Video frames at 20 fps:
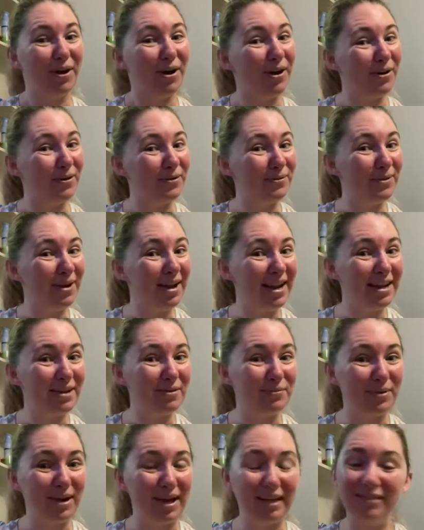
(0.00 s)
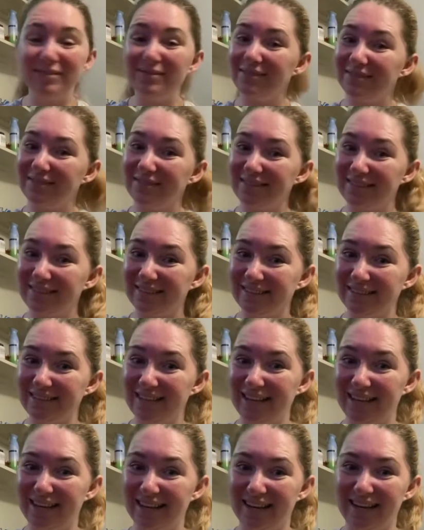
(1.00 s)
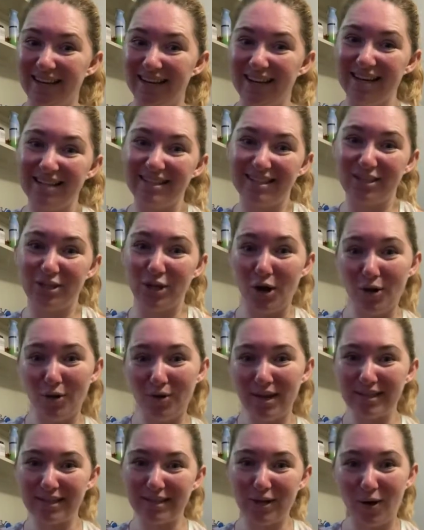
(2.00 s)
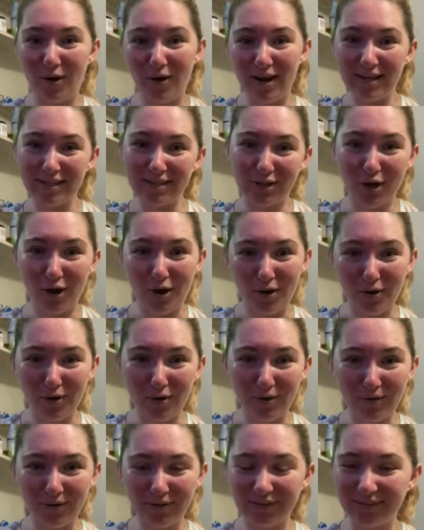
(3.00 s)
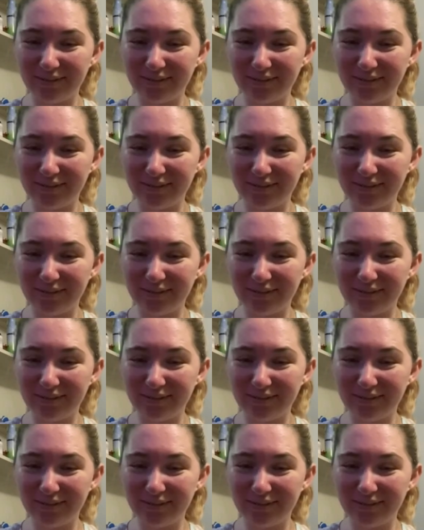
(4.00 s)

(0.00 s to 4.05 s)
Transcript: All right, well, let's go, let's go, let's go.